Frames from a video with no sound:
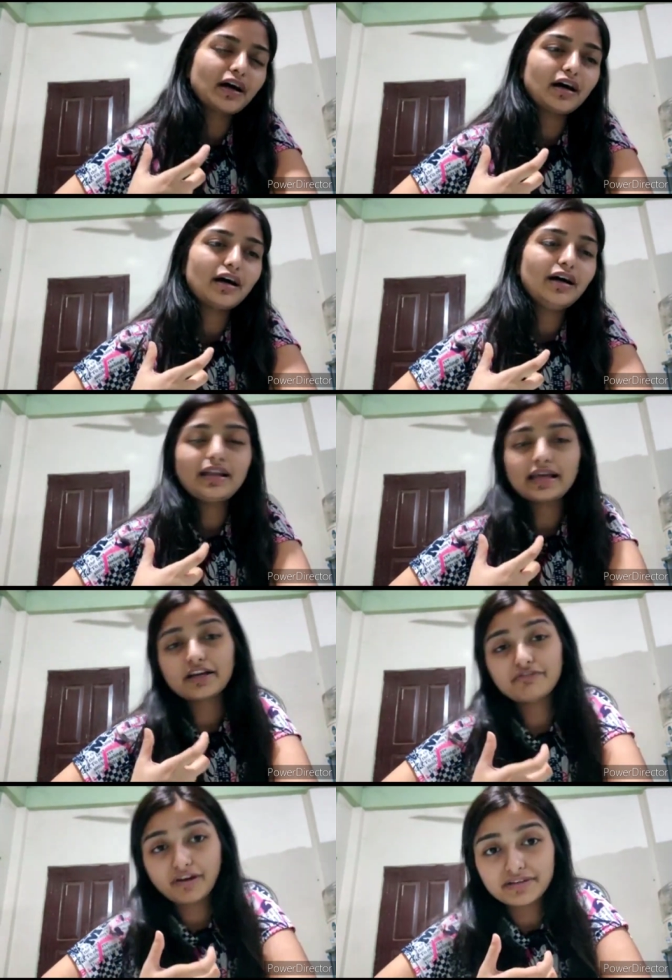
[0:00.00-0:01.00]
uh,
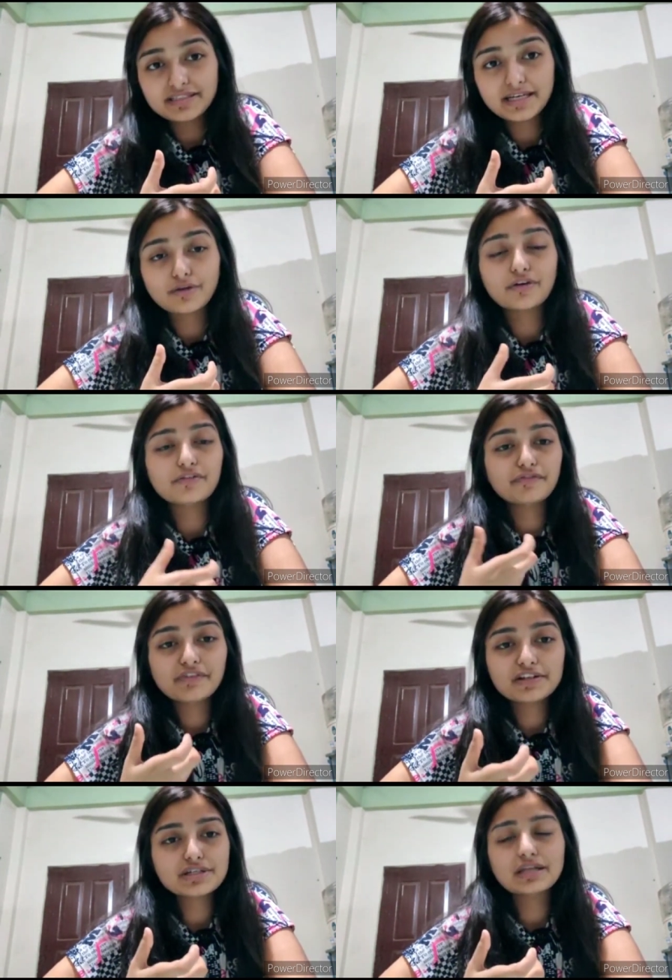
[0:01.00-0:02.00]
like a fairy tale or a
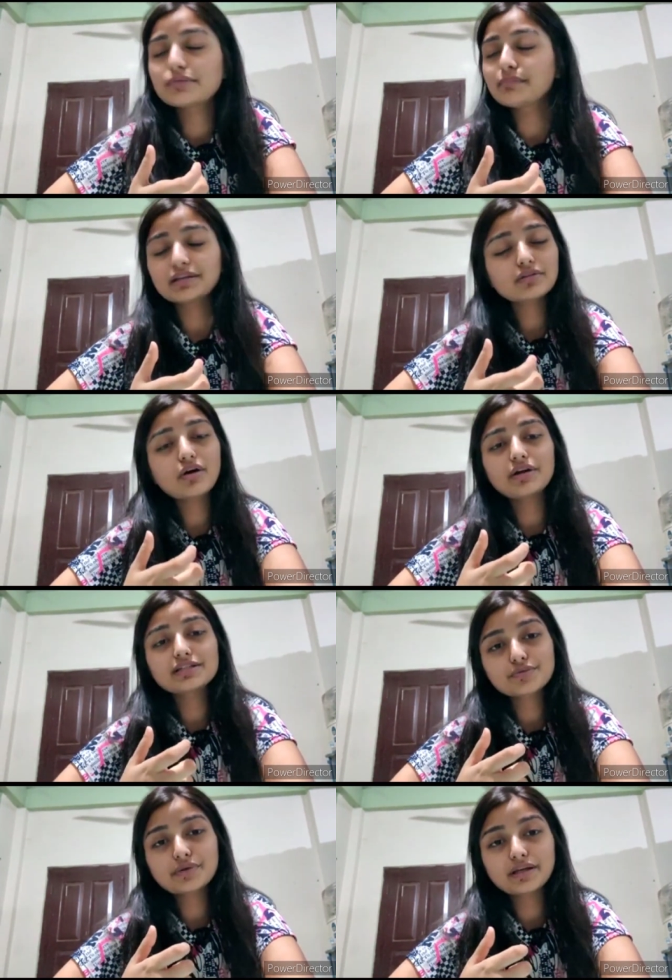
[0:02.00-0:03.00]
friction, but no,
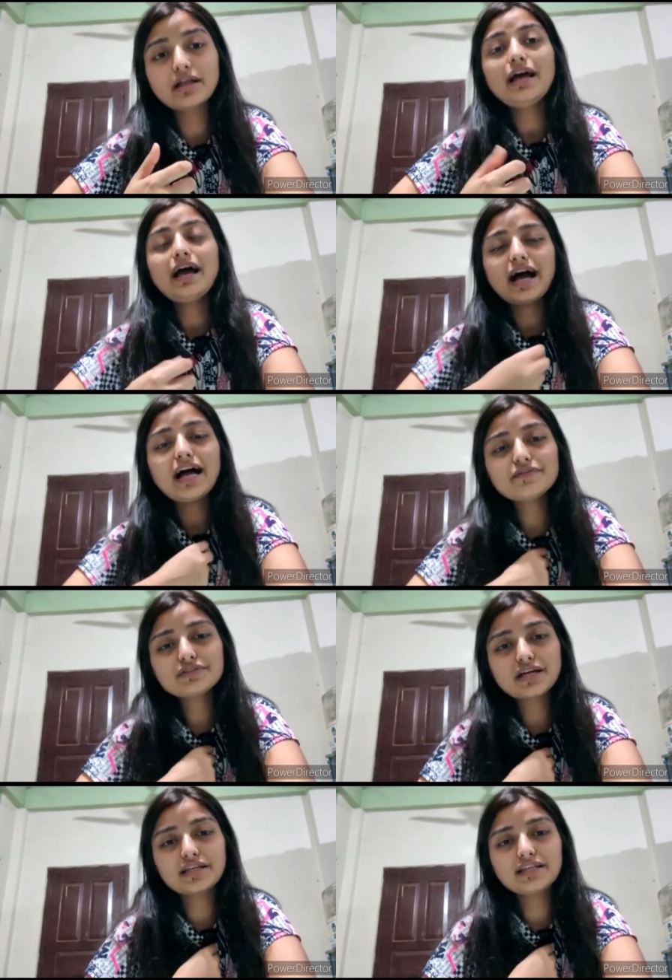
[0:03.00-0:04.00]
it's real. I
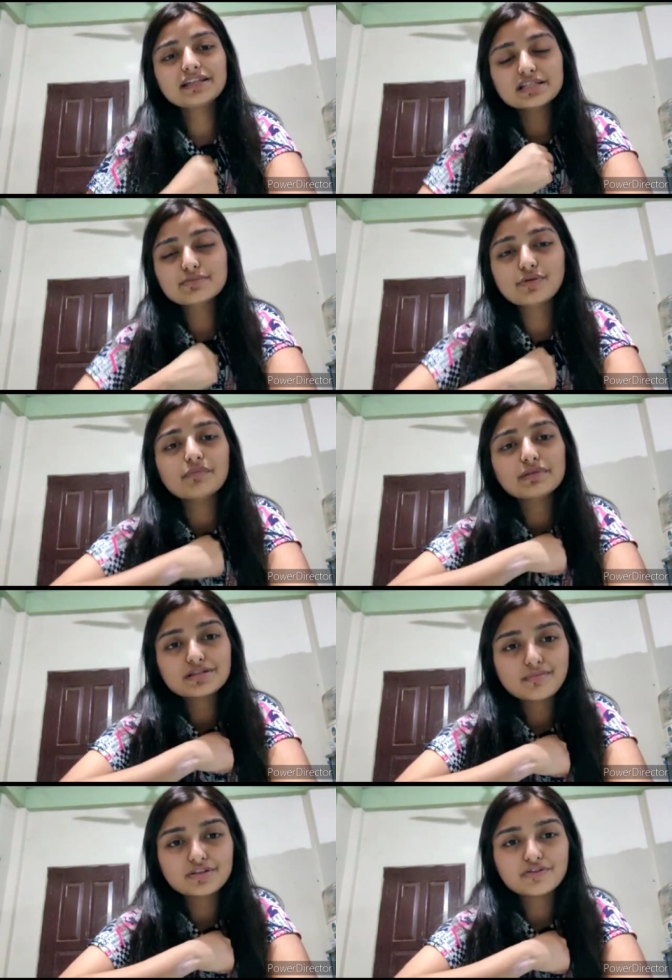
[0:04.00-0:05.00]
have done it. It has brought me
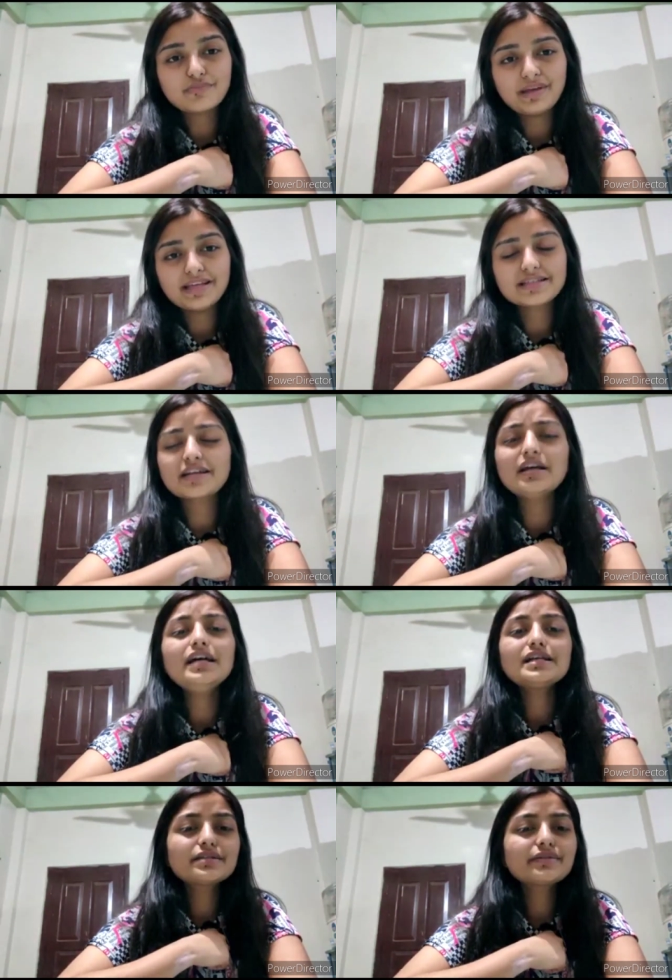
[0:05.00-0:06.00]
so much of peace. And
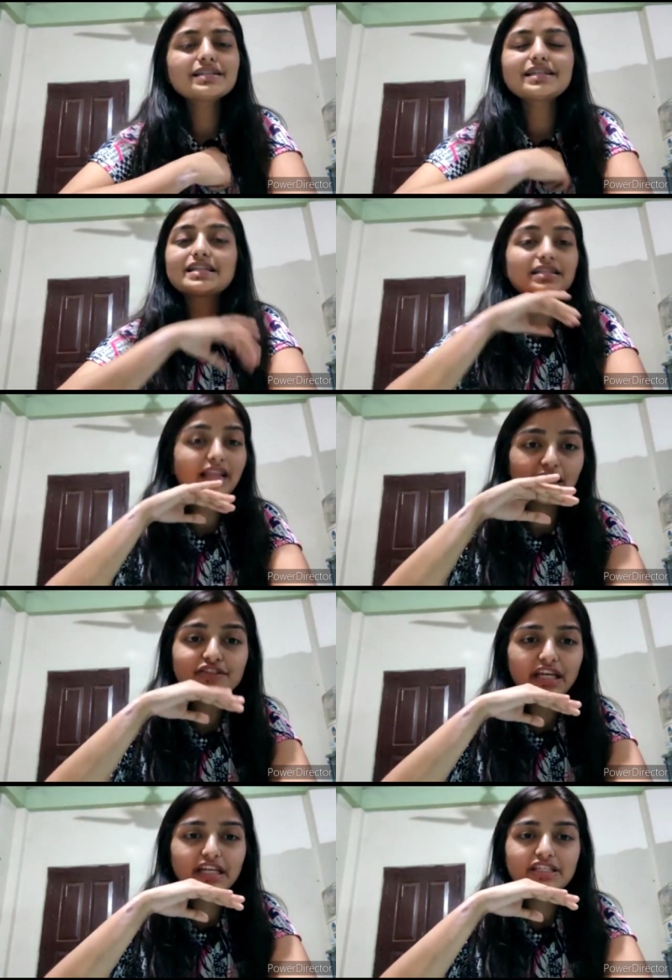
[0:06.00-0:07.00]
seriously, it's
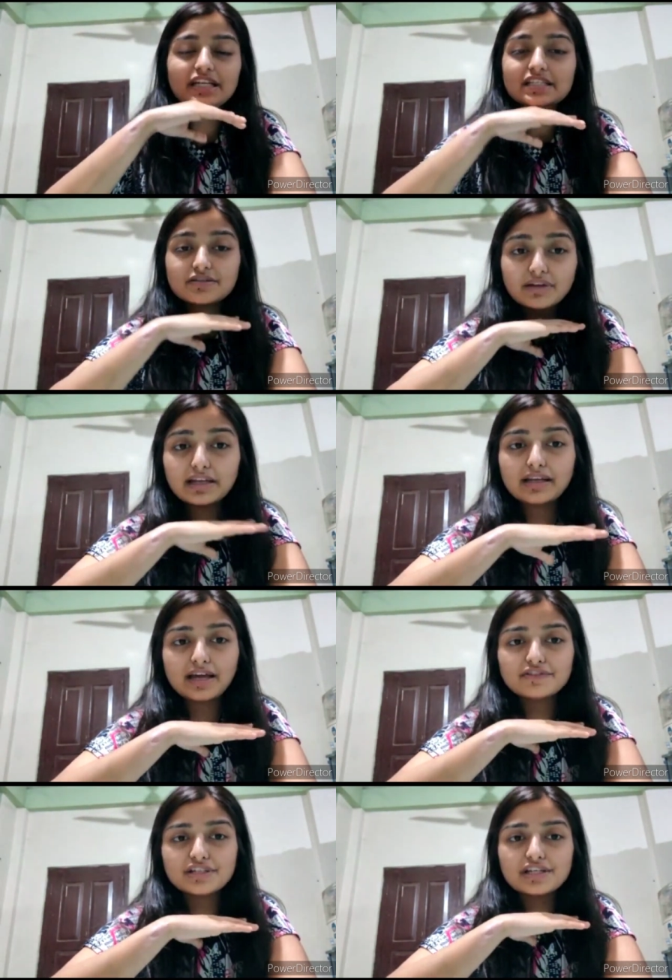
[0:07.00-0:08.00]
life changing. It's really
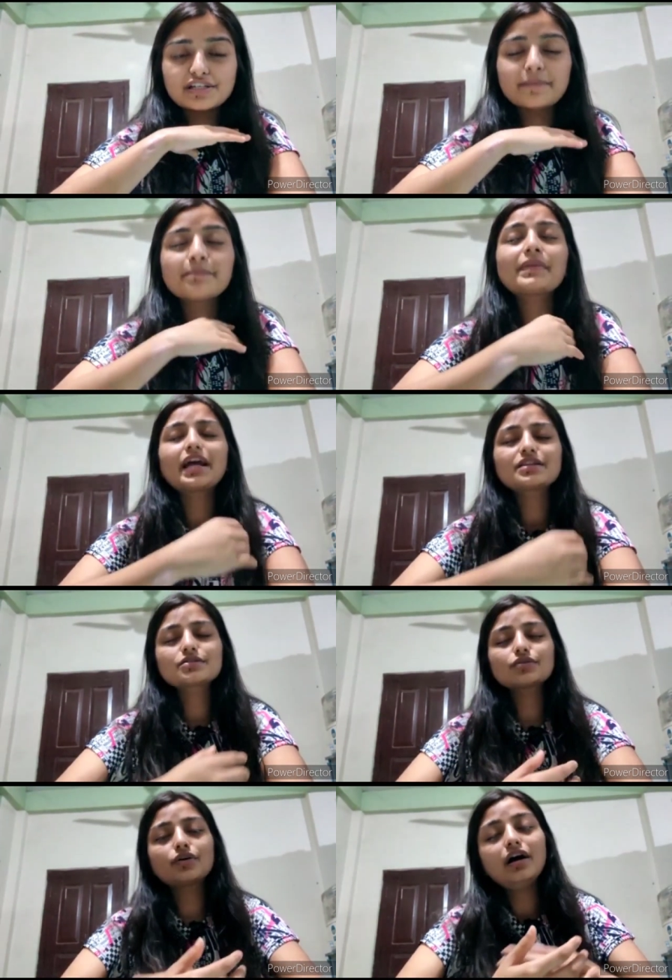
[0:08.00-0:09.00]
life changing. And
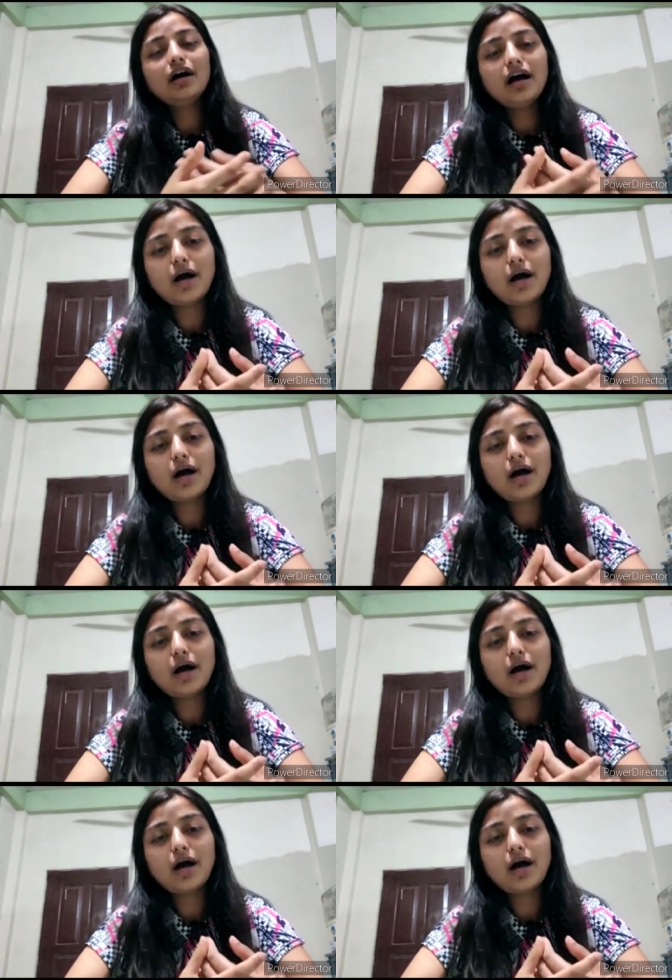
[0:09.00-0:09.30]
so